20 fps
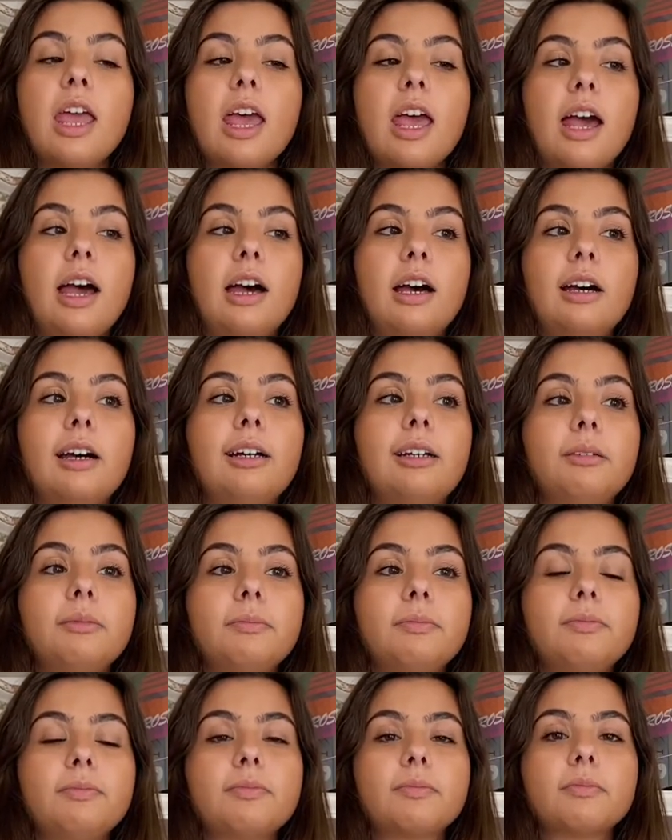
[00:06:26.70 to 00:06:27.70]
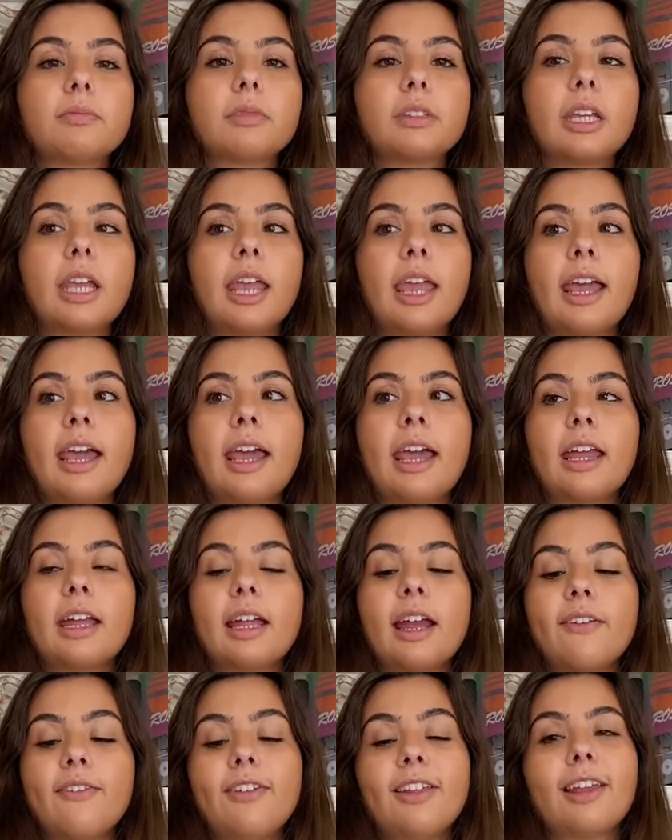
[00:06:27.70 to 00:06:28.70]
And
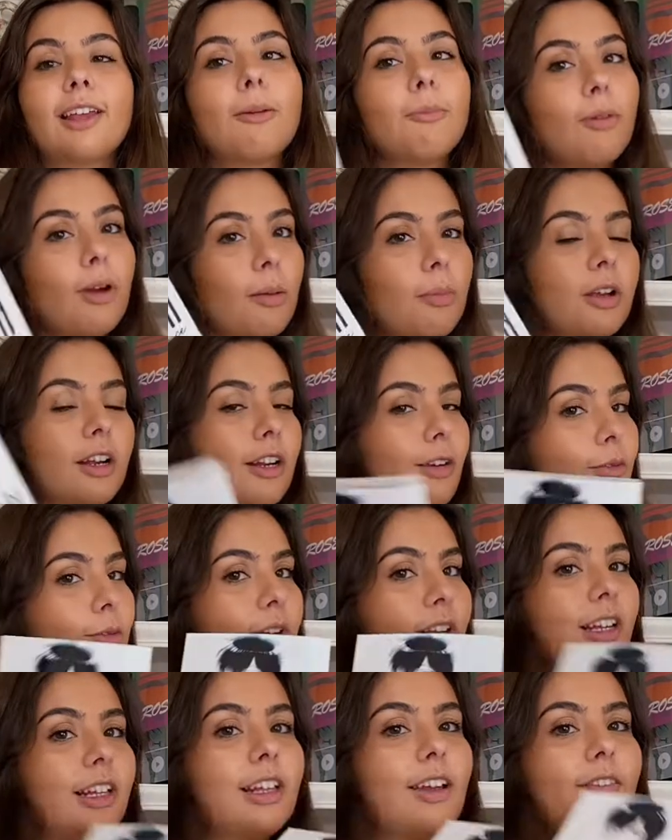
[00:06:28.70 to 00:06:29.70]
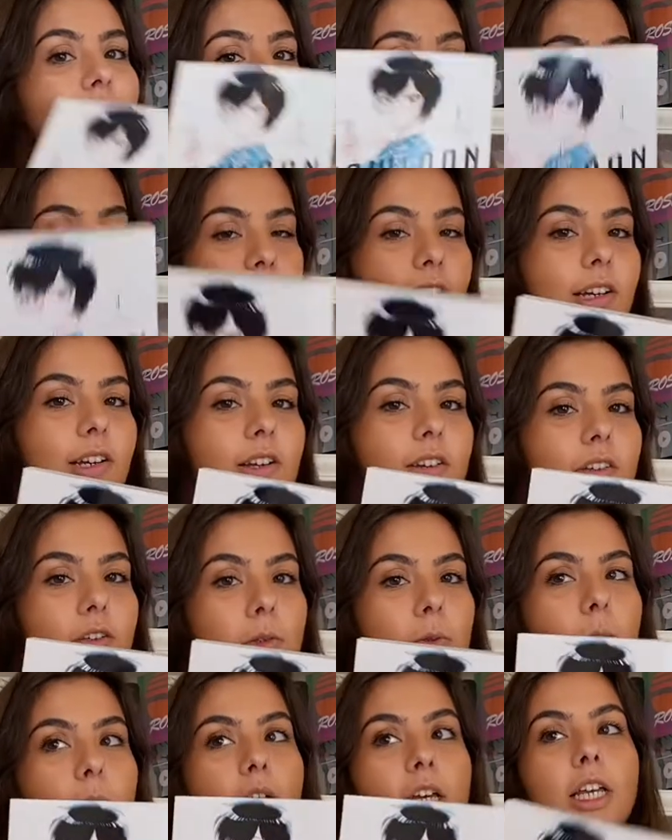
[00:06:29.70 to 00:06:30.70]
I feel like I'm probably gonna really love this series
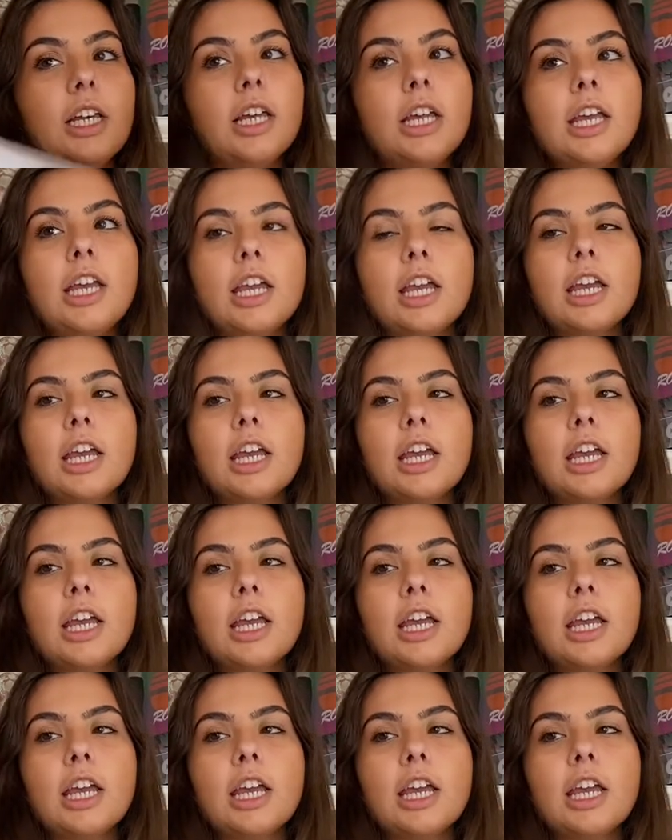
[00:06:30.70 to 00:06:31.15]
as well.